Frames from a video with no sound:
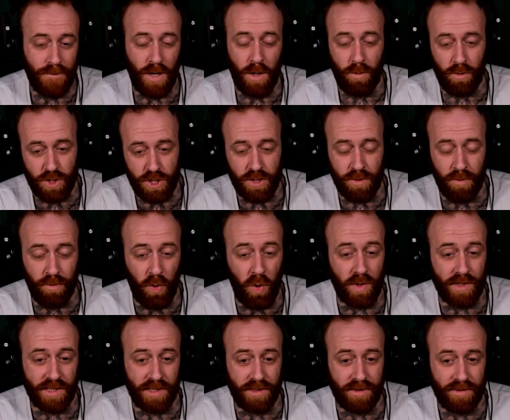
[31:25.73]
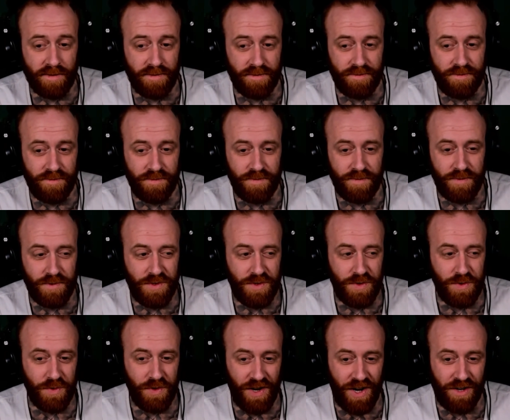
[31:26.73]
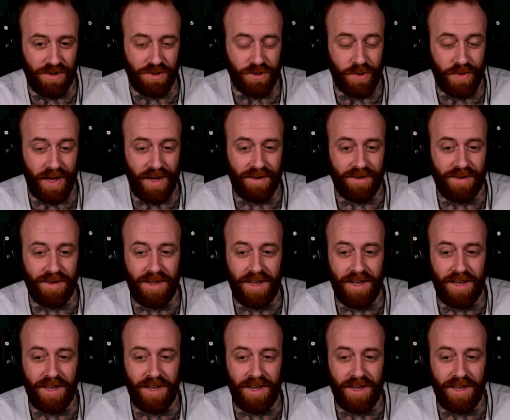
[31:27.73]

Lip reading: Which is important to understand.